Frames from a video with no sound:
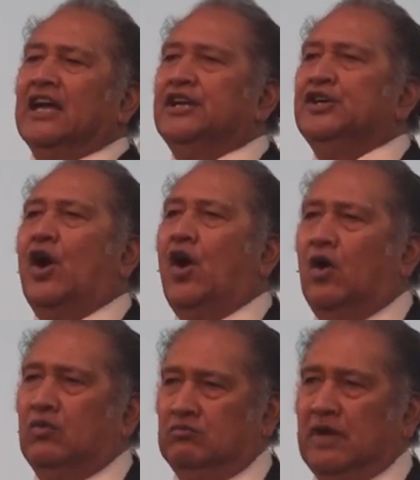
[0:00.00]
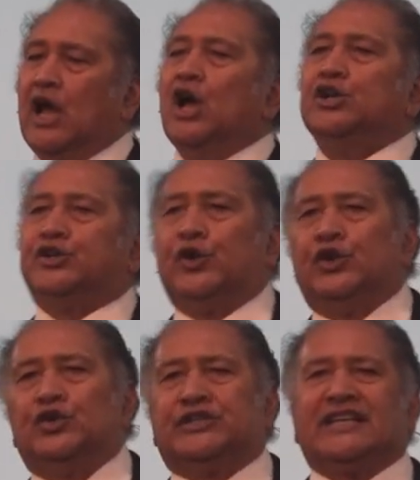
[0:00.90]
in your home? Do
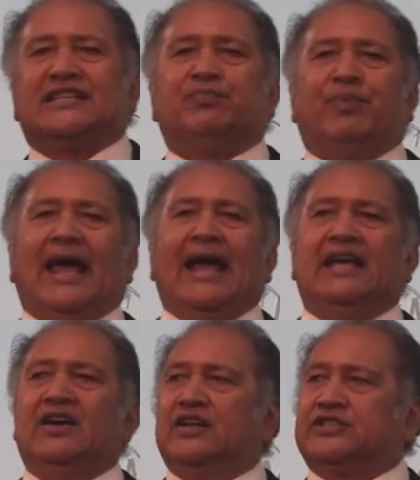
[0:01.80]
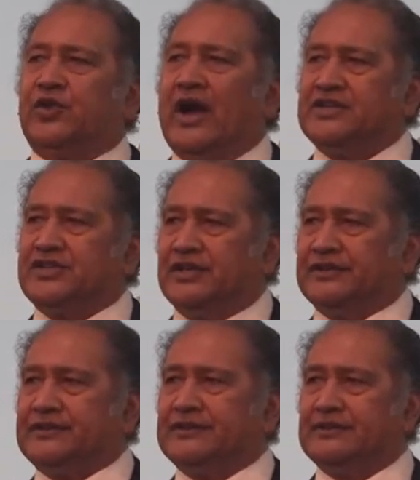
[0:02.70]
you display your
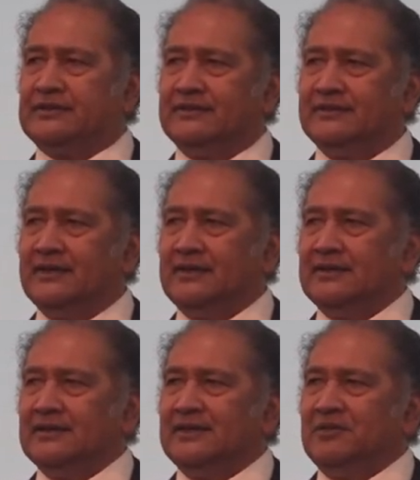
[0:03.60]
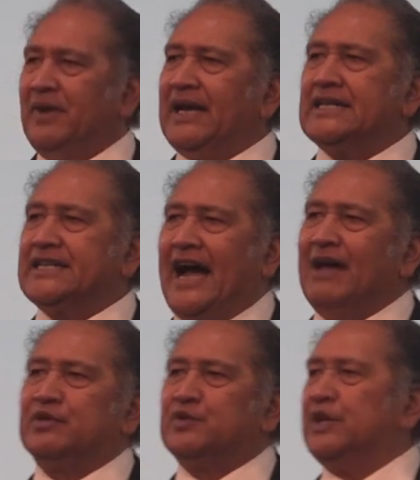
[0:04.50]
treasures? Many
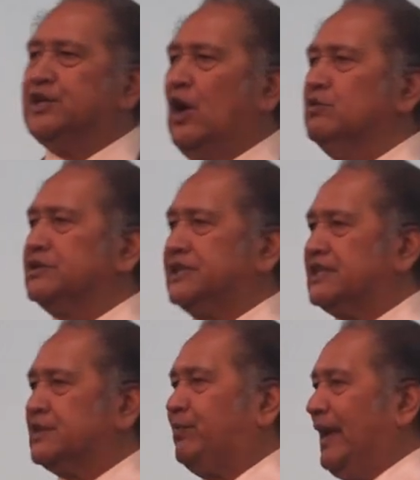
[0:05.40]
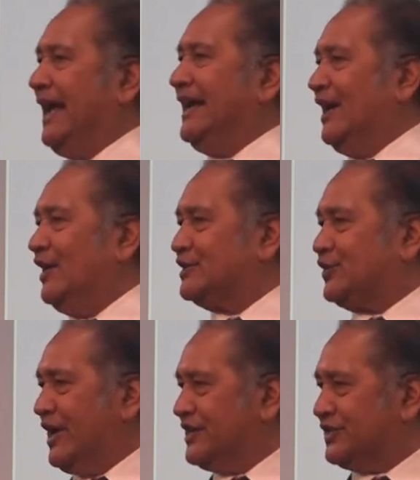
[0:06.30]
times we don't display our
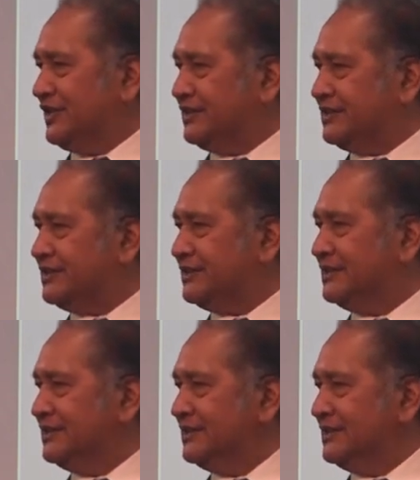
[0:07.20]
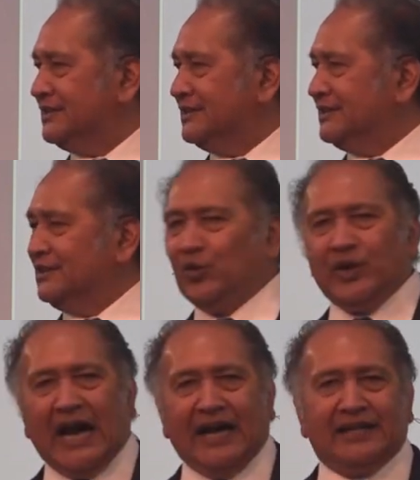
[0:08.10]
treasures.
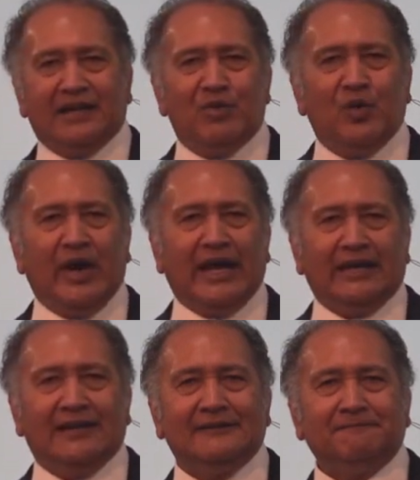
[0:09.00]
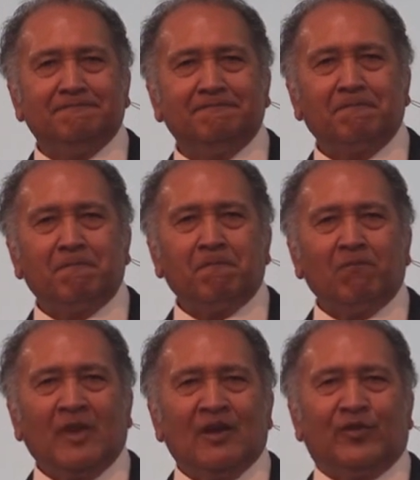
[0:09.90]
We hide them away
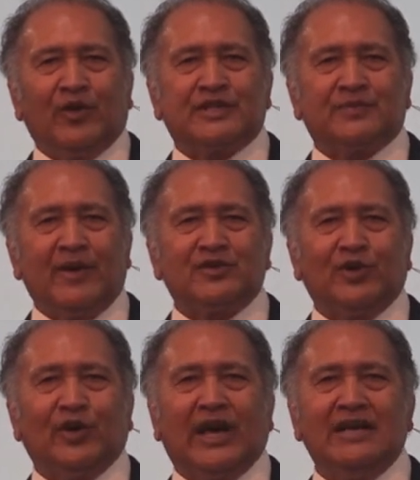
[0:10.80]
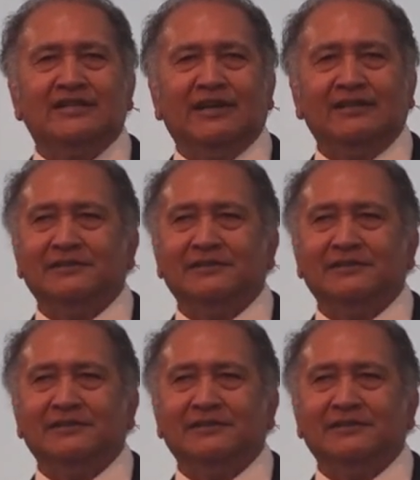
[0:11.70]
for special occasions.